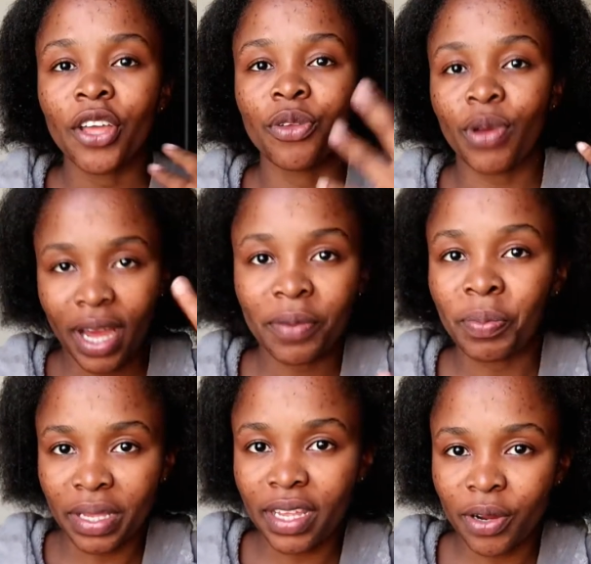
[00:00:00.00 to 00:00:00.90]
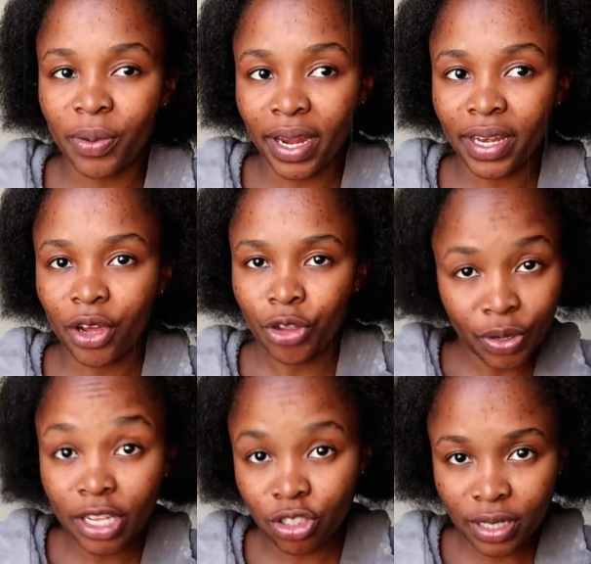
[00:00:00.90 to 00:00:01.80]
You can't be here right now. You
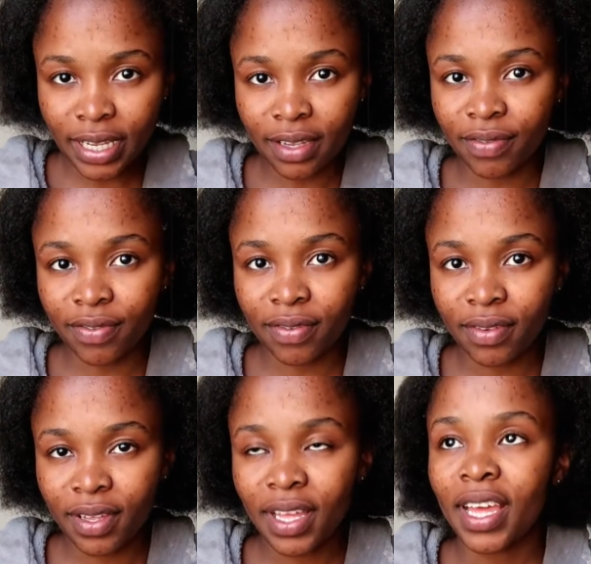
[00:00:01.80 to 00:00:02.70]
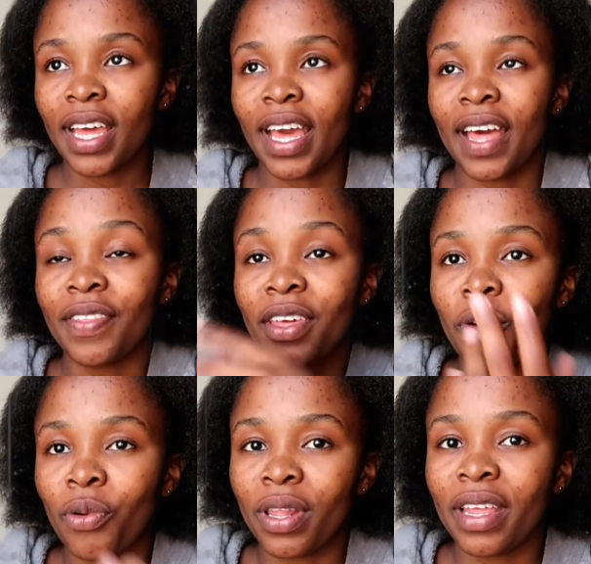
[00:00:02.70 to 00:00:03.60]
need to leave." And they
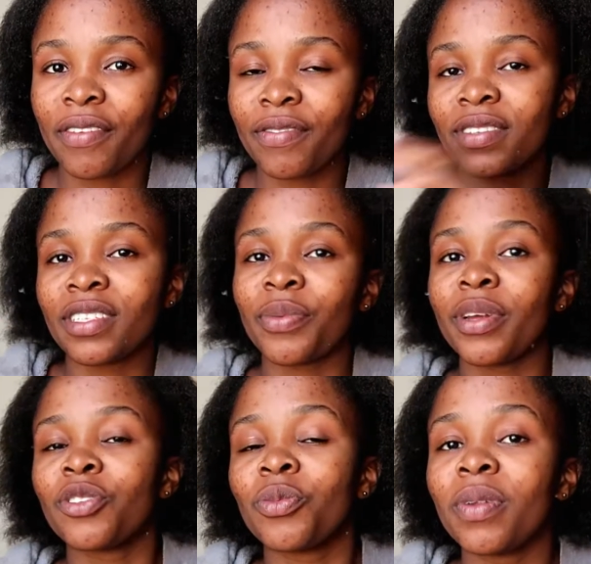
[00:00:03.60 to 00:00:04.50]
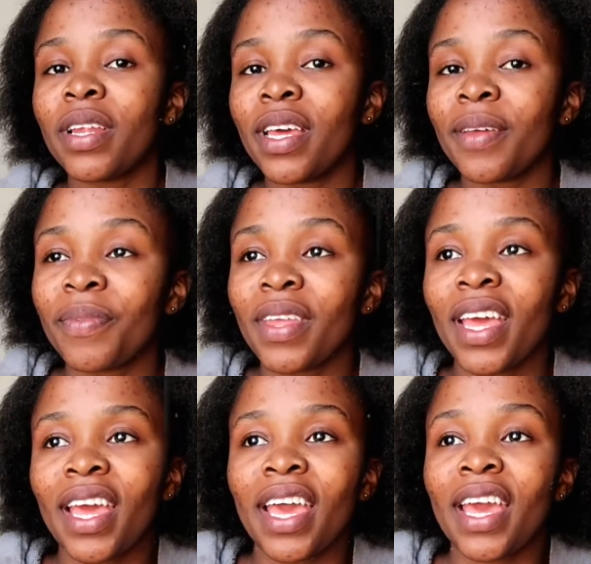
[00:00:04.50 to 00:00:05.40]
all left. They went to play.
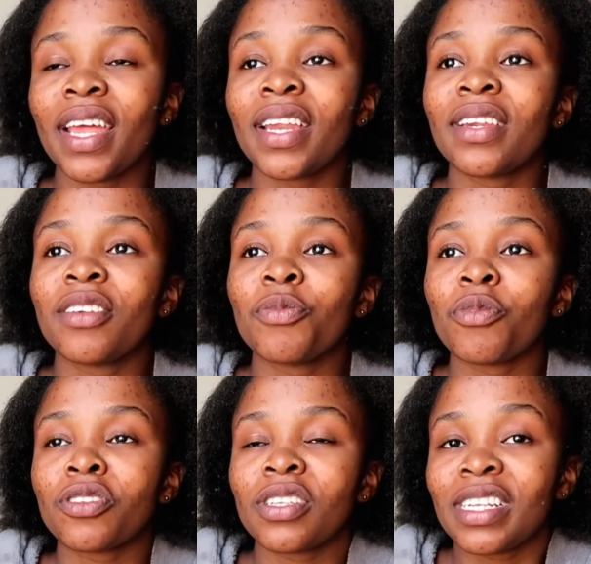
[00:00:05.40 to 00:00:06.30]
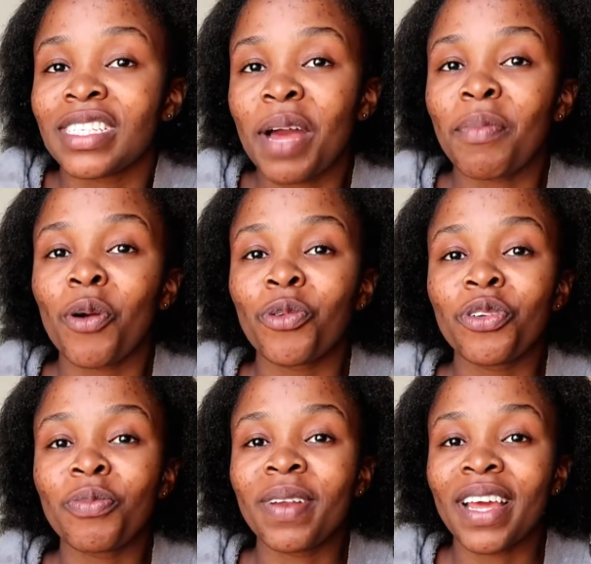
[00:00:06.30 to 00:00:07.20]
And most of the time I
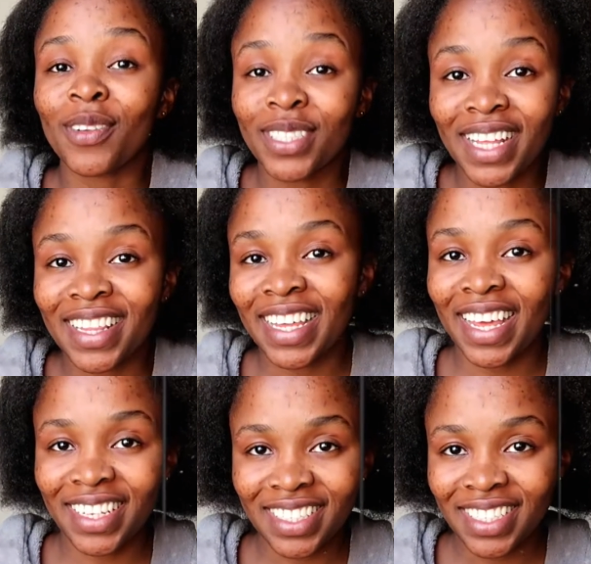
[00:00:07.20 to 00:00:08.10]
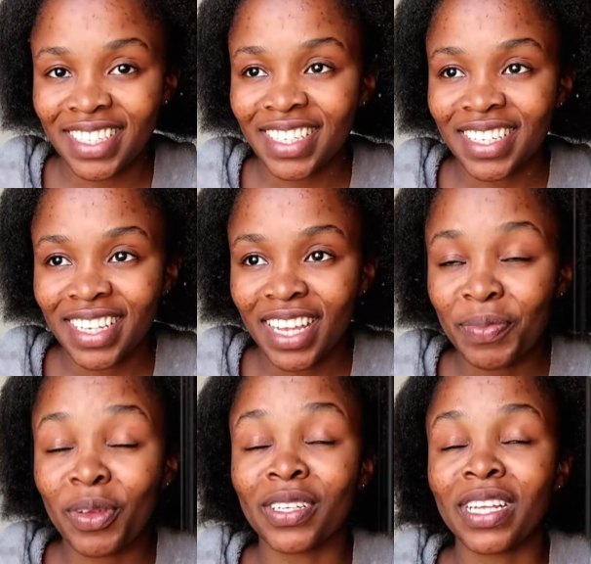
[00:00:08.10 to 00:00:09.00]
wouldn't play outside the gate
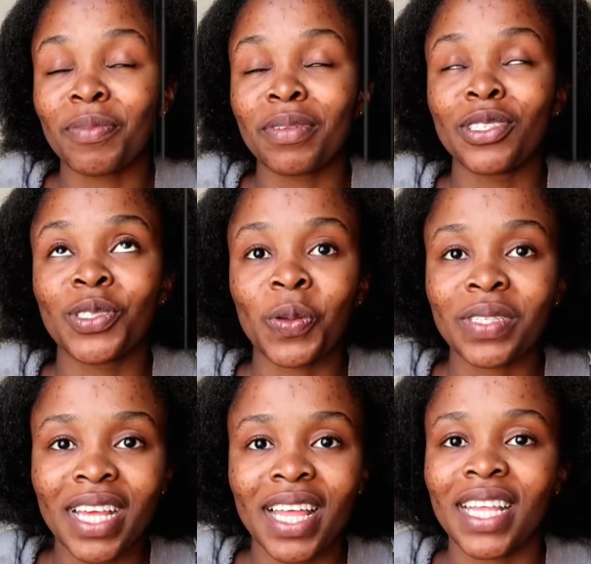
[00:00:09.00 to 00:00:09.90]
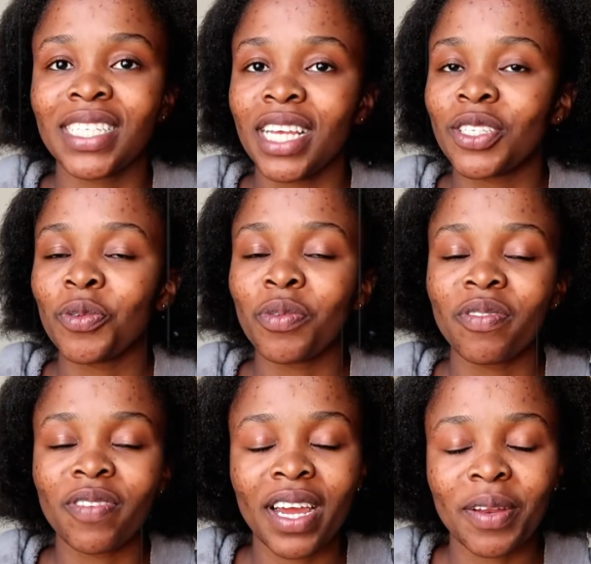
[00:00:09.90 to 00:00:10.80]
because I'd be so scared that Jason would
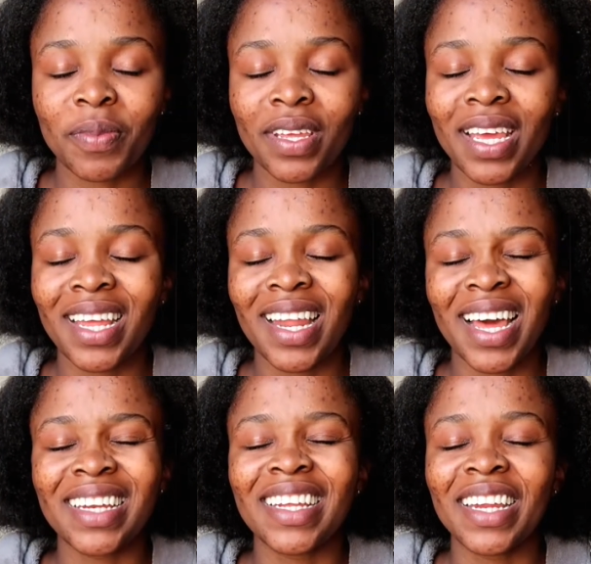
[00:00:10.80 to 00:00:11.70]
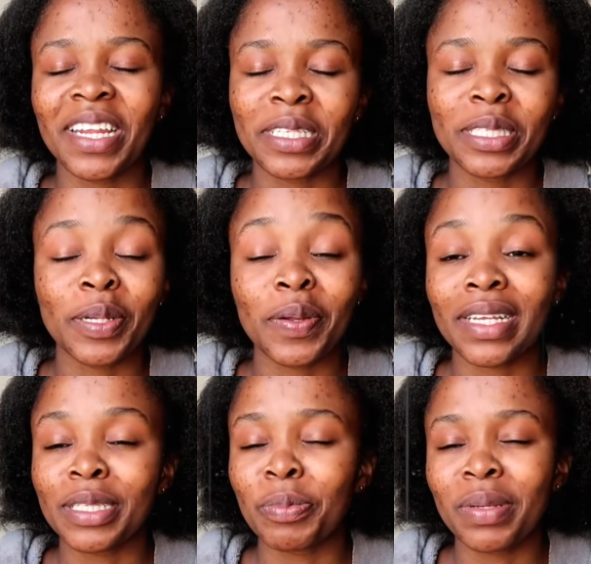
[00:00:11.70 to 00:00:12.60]
find me and I'd get a
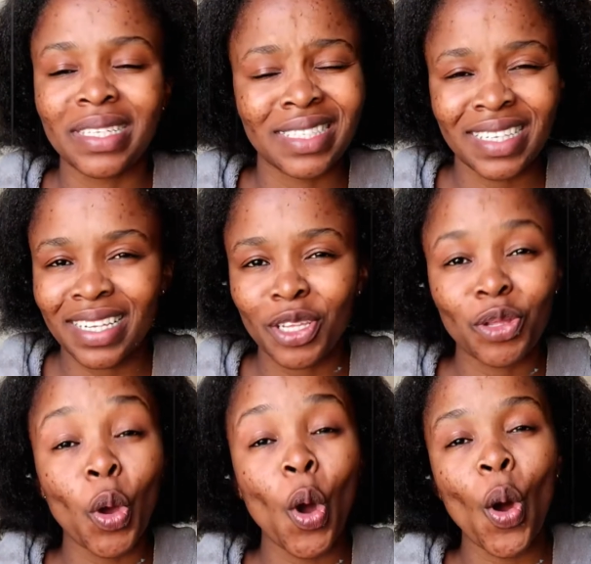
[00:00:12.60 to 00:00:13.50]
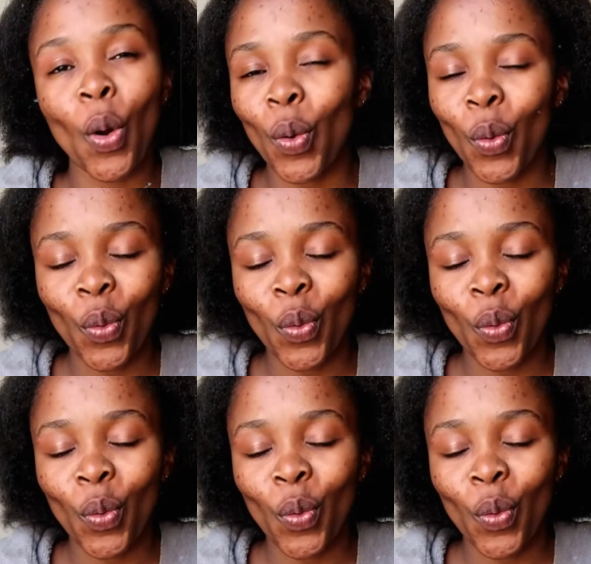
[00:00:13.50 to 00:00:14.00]
serious beating. Yo!